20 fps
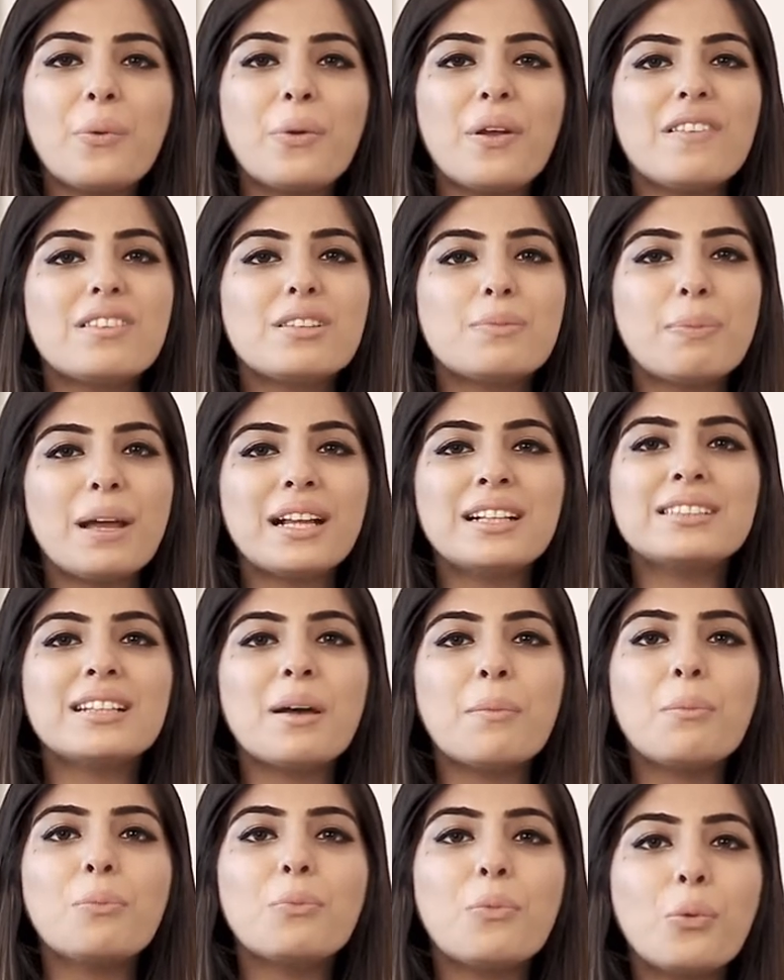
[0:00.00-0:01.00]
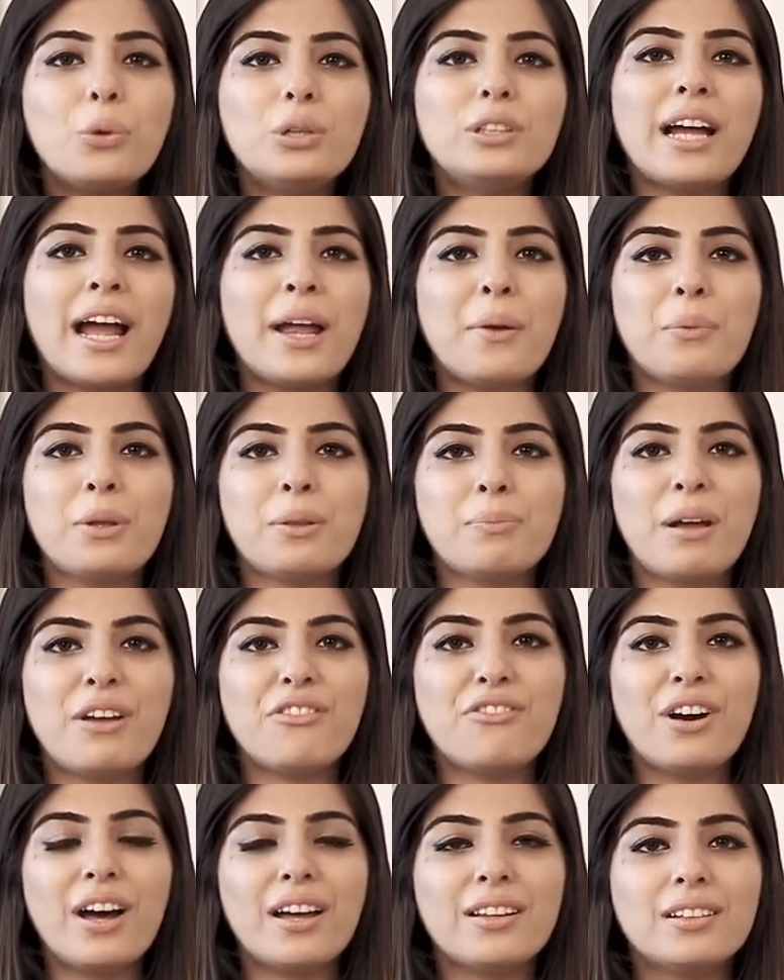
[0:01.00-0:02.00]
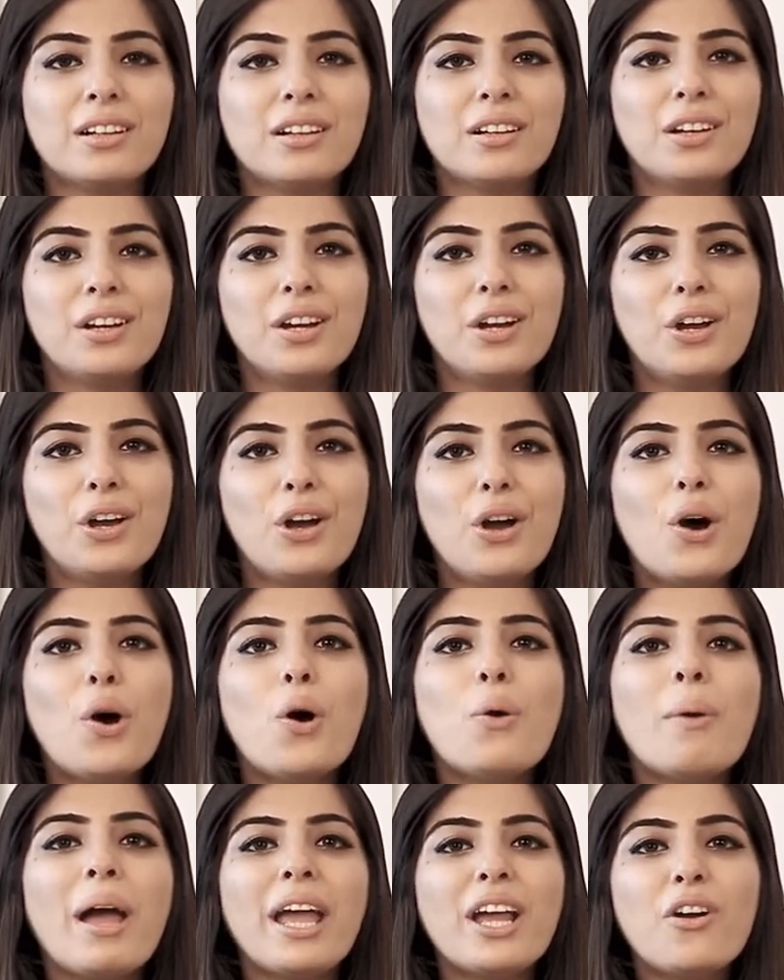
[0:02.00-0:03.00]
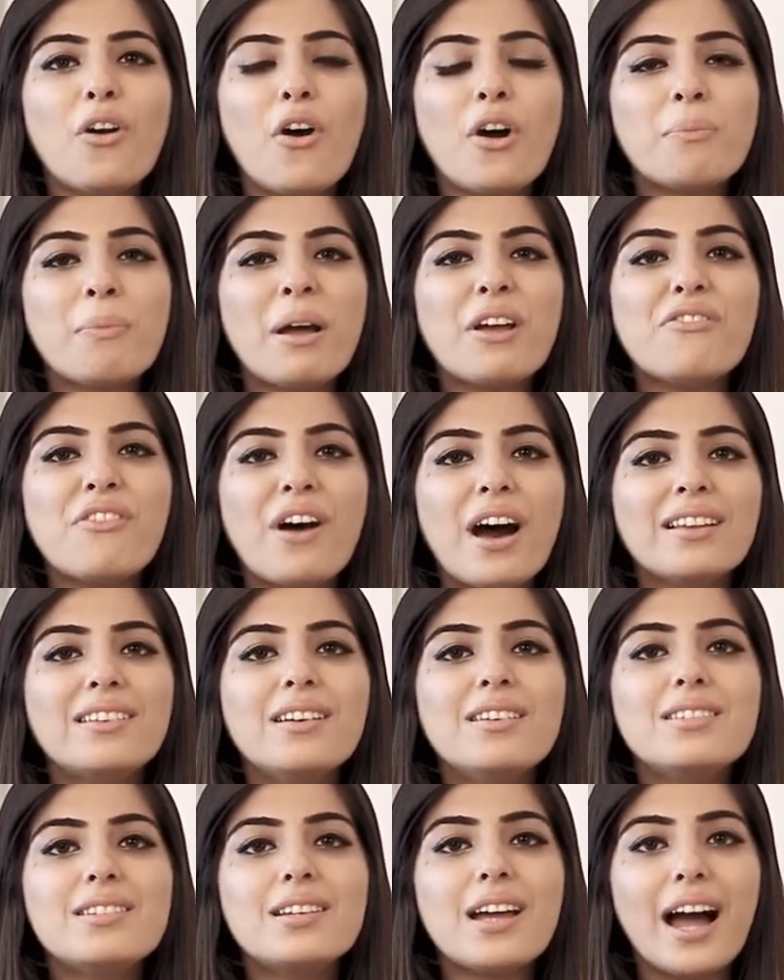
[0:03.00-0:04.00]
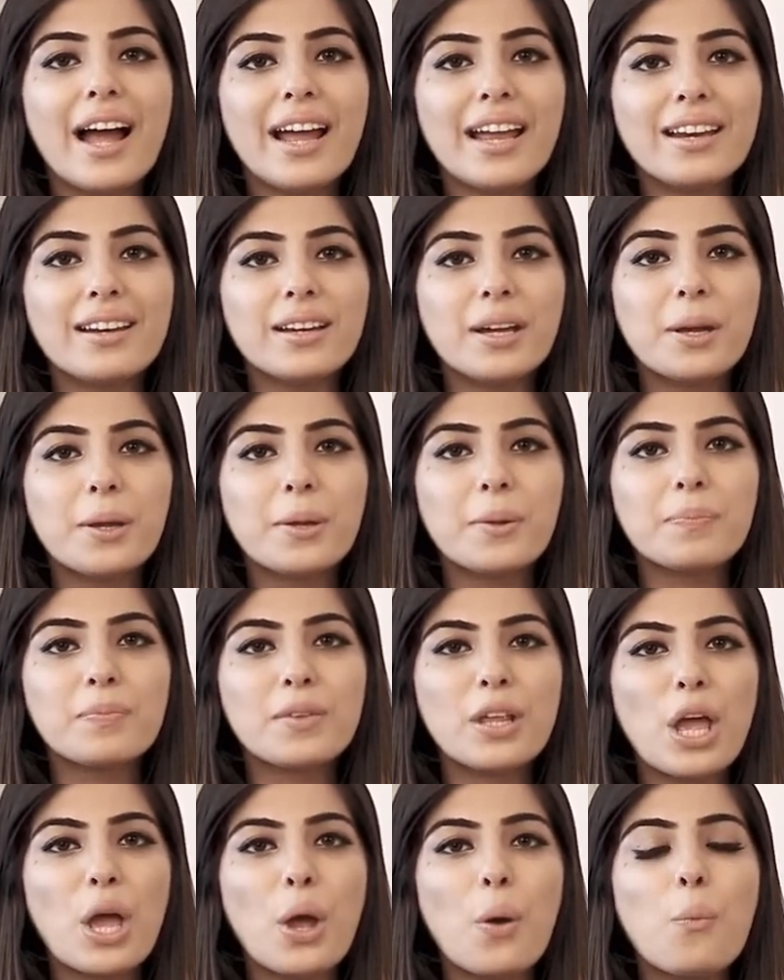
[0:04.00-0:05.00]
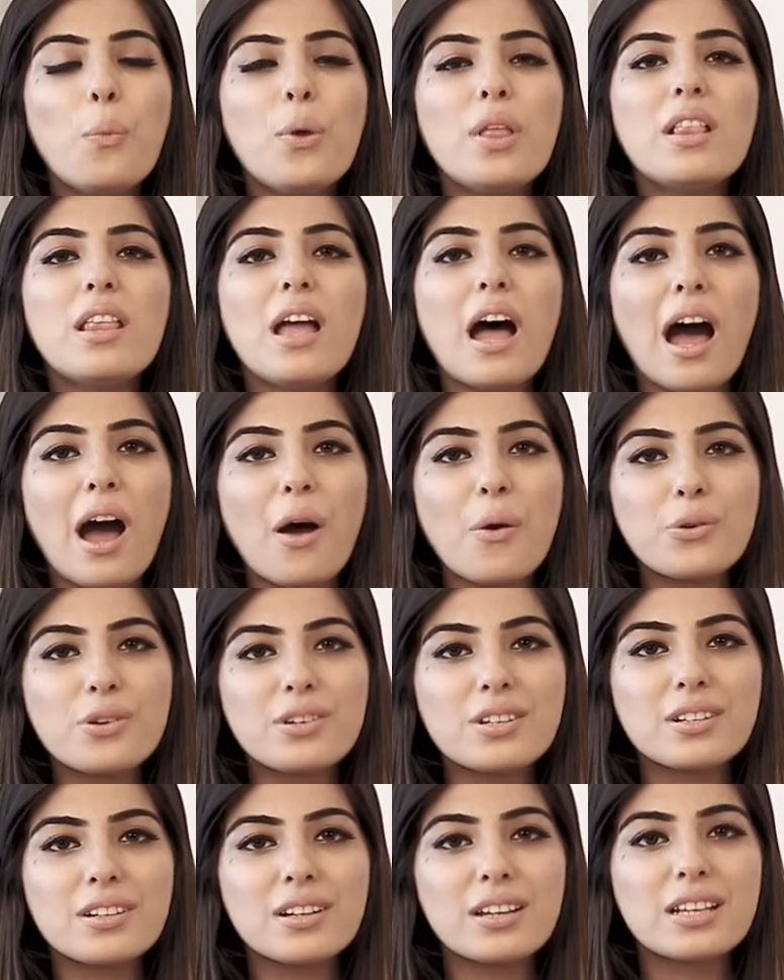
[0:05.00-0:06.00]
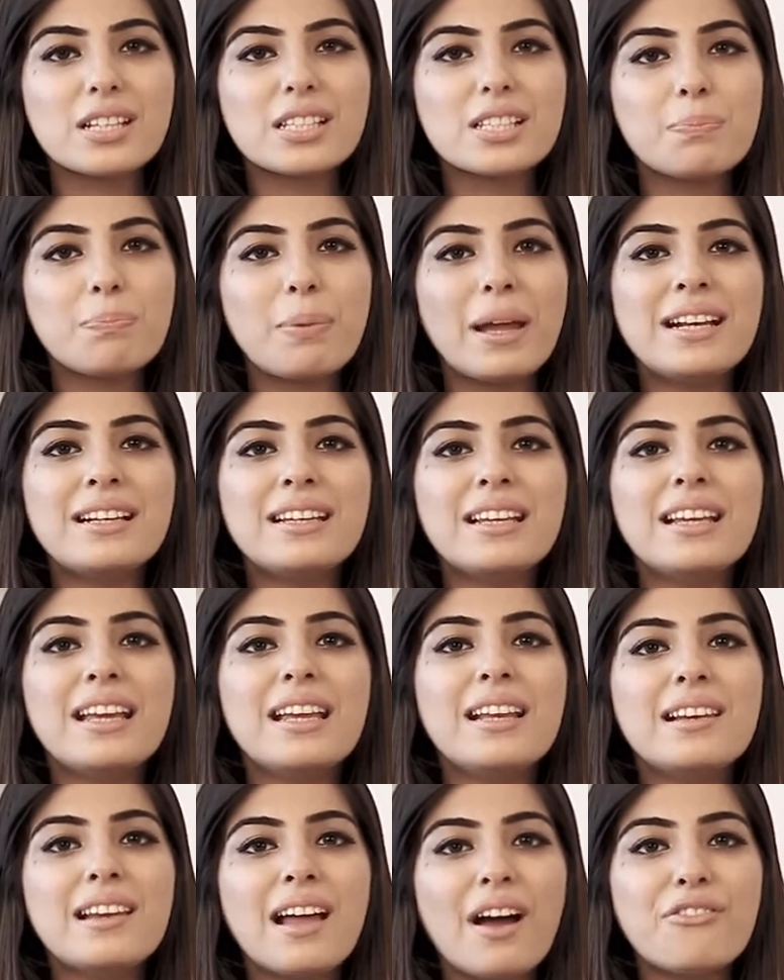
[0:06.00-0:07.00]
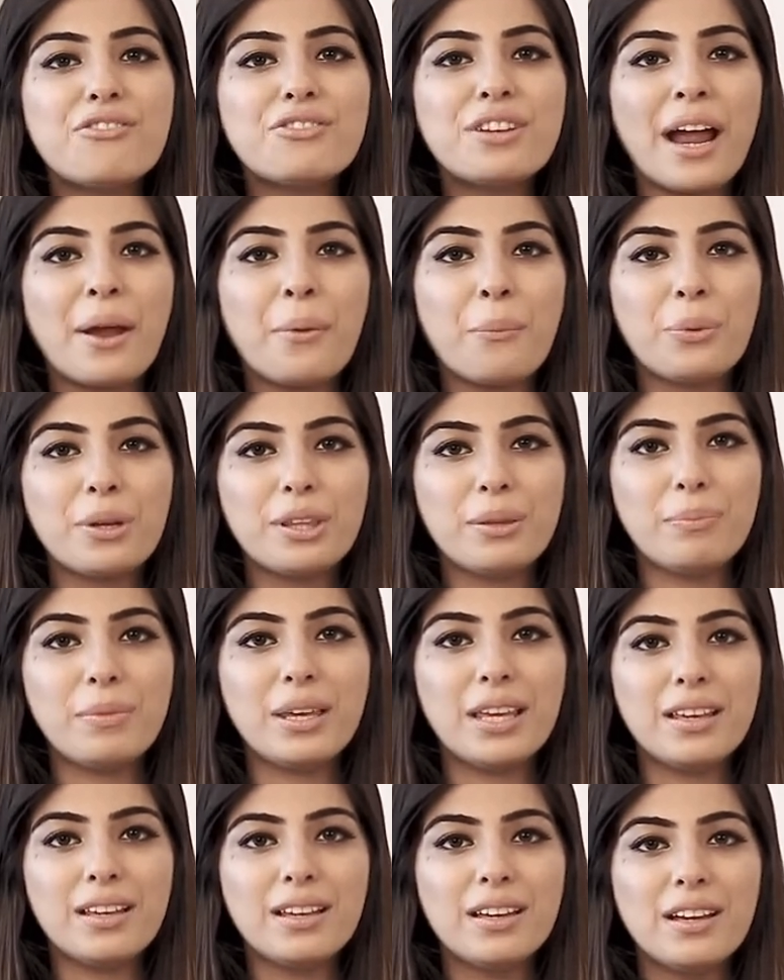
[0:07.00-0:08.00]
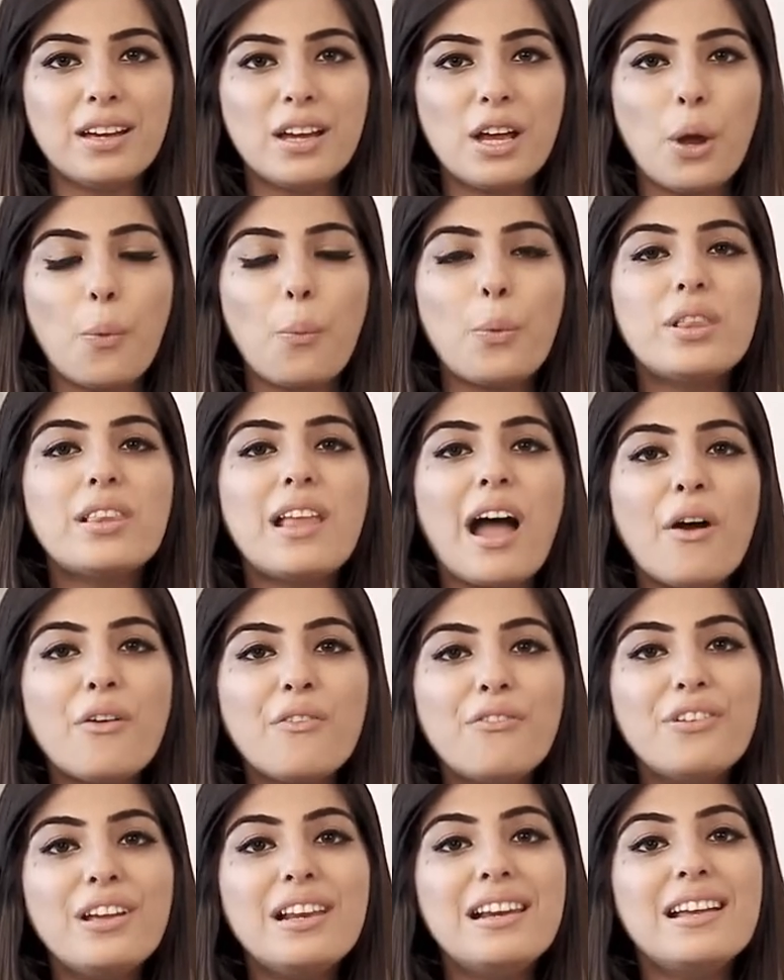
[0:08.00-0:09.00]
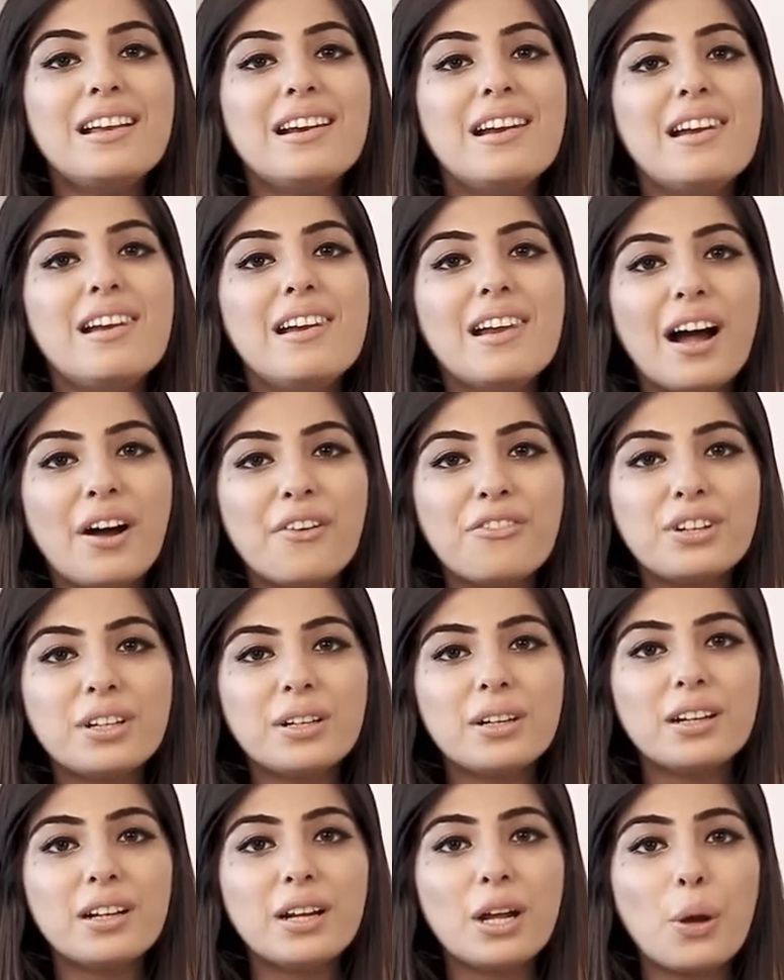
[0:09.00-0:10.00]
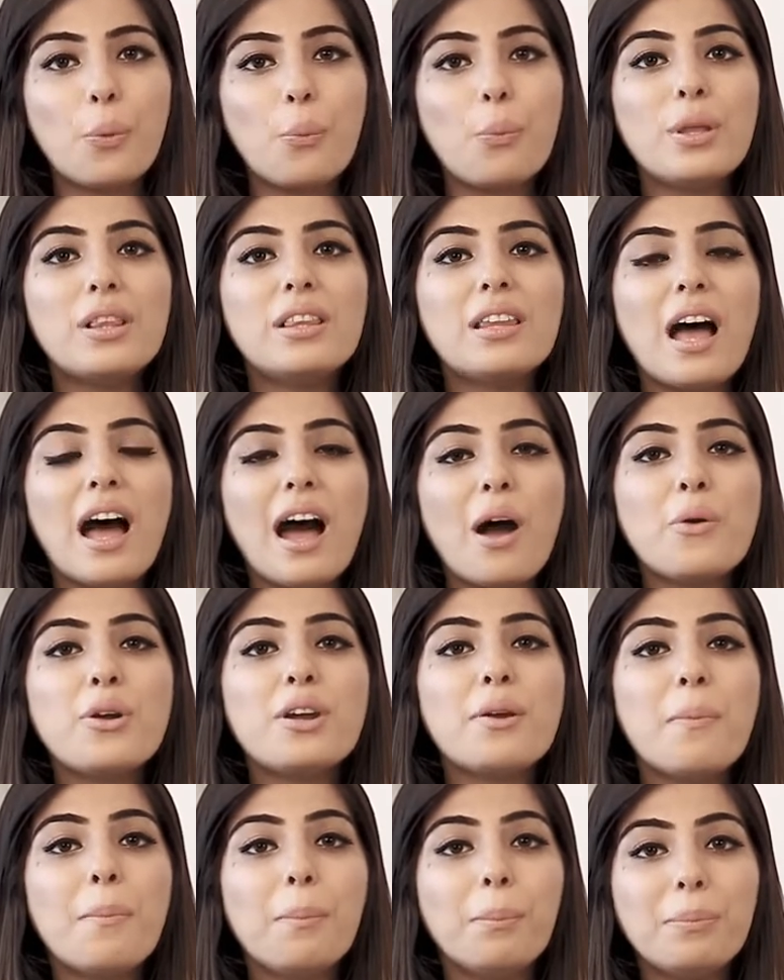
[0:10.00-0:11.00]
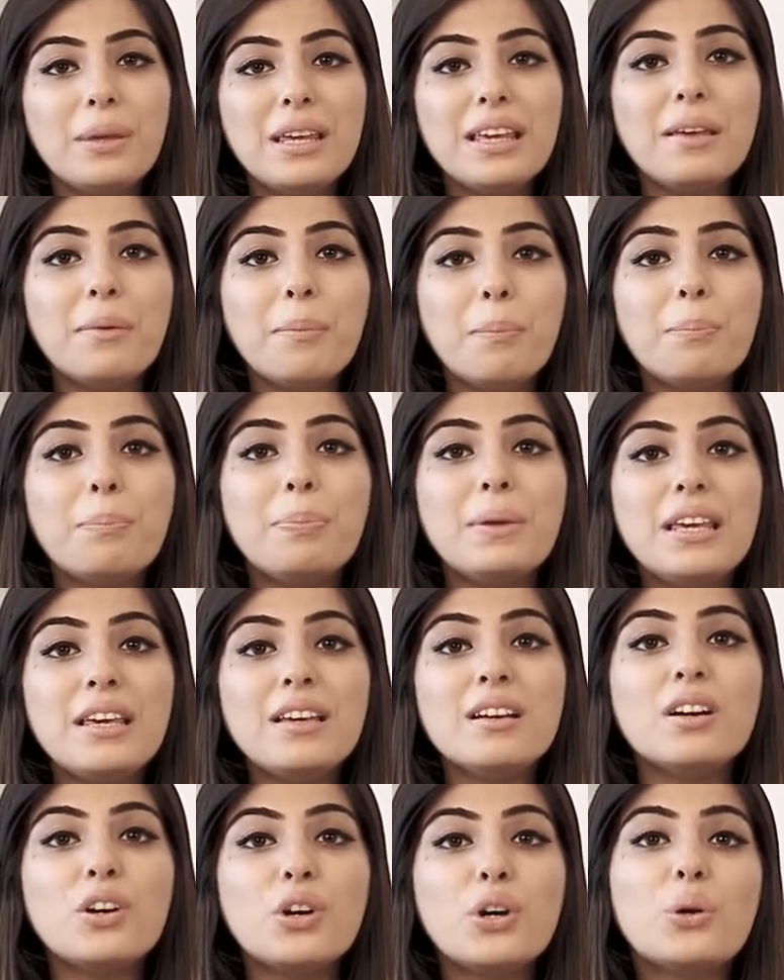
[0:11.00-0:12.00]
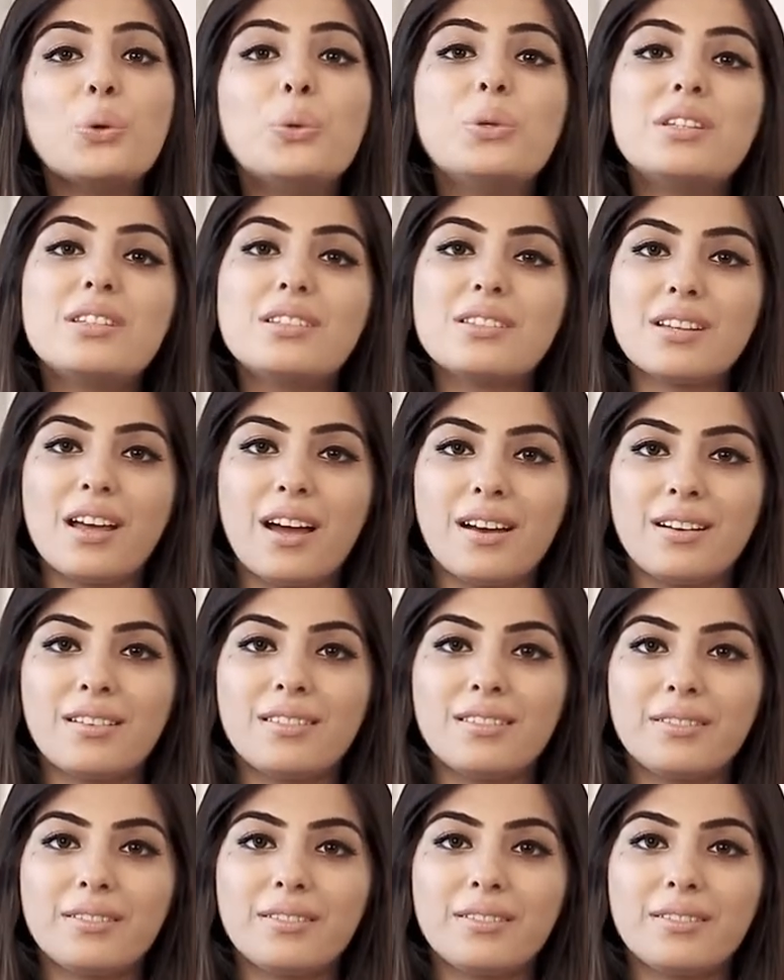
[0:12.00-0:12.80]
could have spent some more time with my father. Oh my God, my father died without spending enough time with me, without feeling loved, without me being a good son.